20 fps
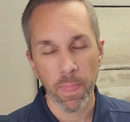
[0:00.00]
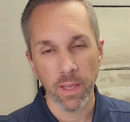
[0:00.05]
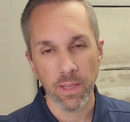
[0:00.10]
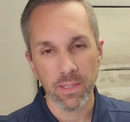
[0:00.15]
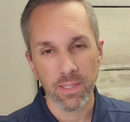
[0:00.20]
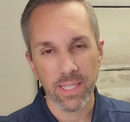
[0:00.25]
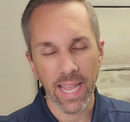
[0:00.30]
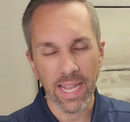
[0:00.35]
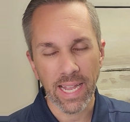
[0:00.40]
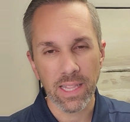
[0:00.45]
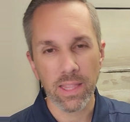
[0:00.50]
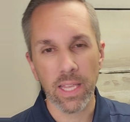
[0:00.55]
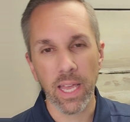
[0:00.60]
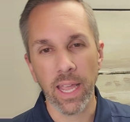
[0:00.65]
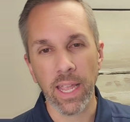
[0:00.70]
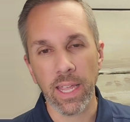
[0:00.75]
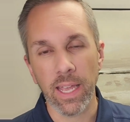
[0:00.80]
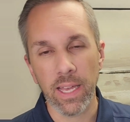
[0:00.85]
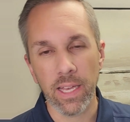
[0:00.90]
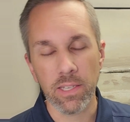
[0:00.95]
Second
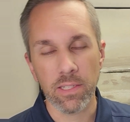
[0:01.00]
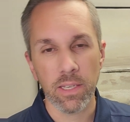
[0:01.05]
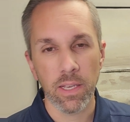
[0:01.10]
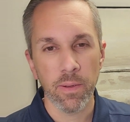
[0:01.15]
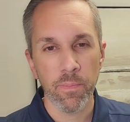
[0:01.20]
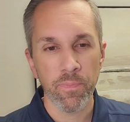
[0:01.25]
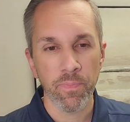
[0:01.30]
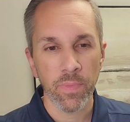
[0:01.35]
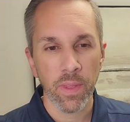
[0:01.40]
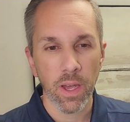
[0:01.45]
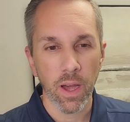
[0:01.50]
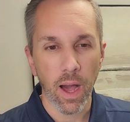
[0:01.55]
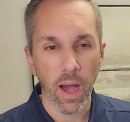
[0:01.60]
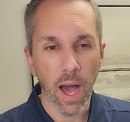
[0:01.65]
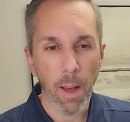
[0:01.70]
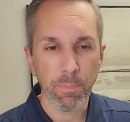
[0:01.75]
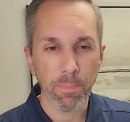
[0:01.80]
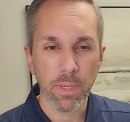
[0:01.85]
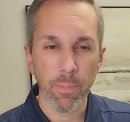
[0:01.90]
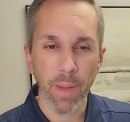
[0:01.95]
thing is
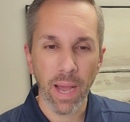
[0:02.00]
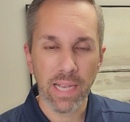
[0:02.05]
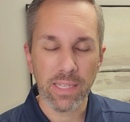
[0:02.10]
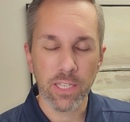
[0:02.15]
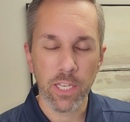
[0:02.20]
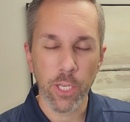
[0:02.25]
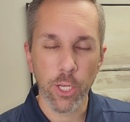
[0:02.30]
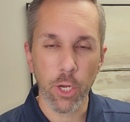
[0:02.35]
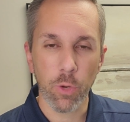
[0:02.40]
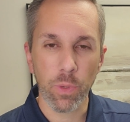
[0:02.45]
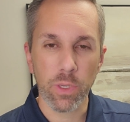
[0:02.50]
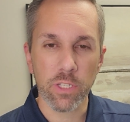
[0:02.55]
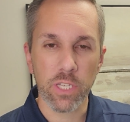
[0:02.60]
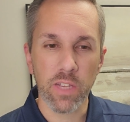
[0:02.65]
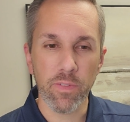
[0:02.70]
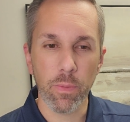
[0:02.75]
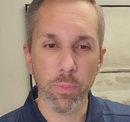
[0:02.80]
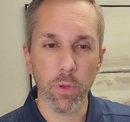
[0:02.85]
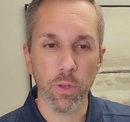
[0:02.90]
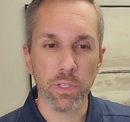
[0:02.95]
optimizing your
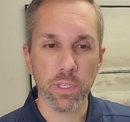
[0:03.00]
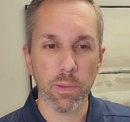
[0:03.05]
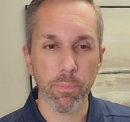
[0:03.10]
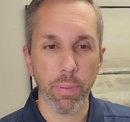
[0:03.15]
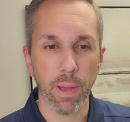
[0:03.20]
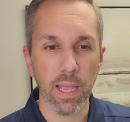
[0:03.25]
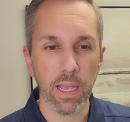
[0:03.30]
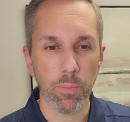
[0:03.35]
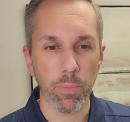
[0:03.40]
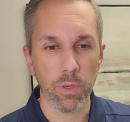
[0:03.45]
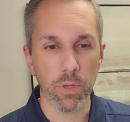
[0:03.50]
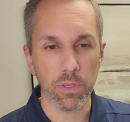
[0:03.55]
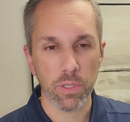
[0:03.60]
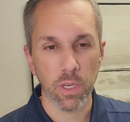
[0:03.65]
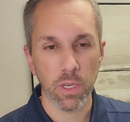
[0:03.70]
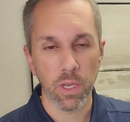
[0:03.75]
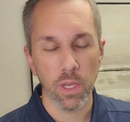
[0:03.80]
receivables and payables.